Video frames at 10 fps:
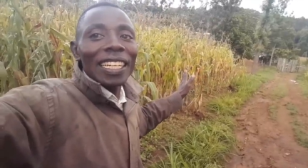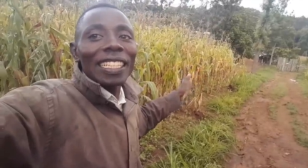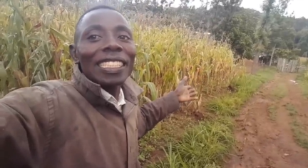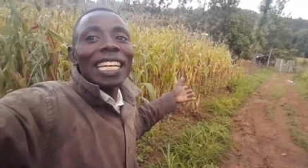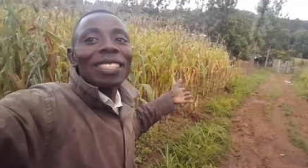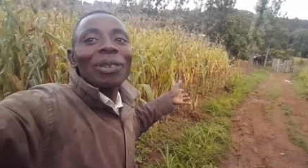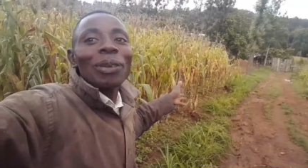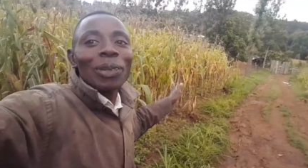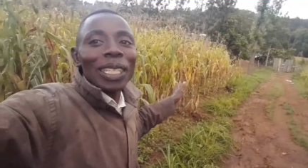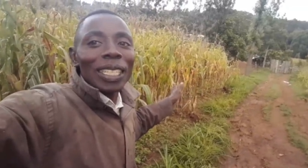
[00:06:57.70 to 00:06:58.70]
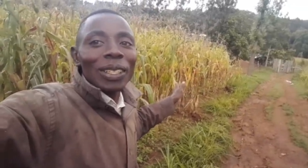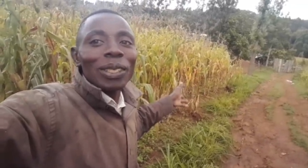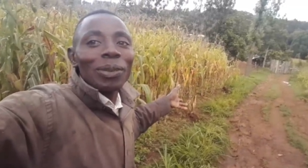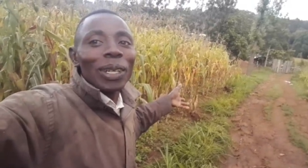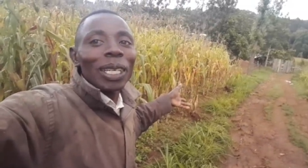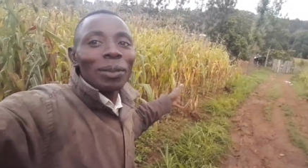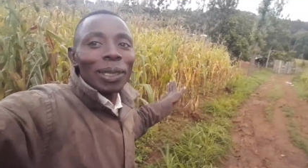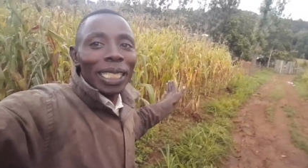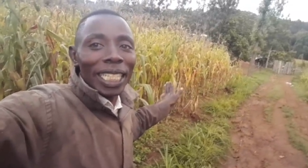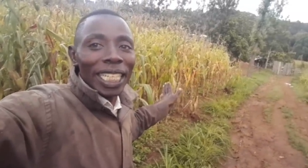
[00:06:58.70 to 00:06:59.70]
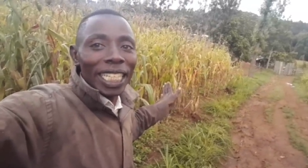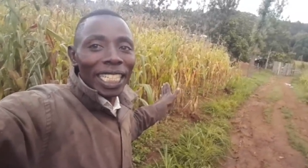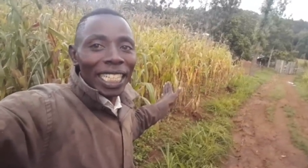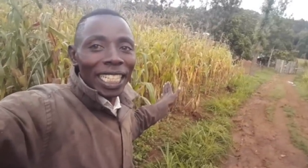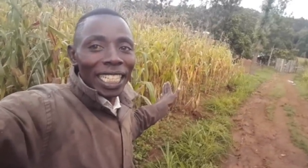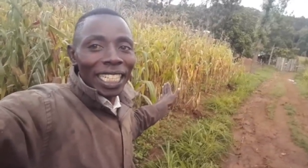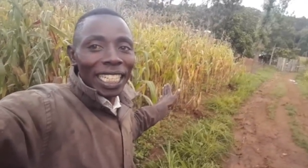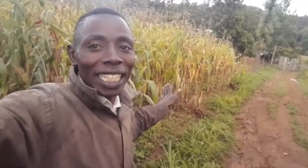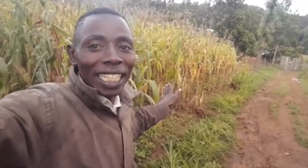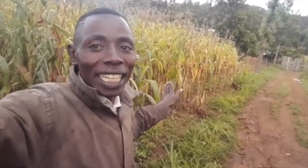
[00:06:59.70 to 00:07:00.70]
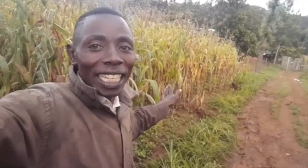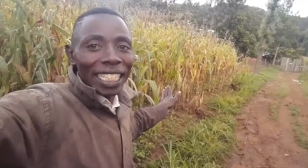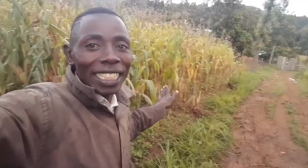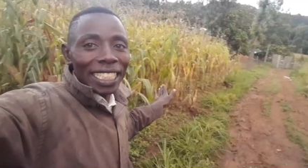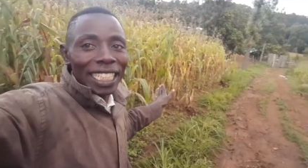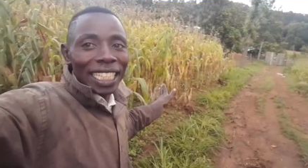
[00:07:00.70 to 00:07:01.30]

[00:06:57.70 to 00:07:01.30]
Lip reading: It's just for free. Not for anybody. Guys.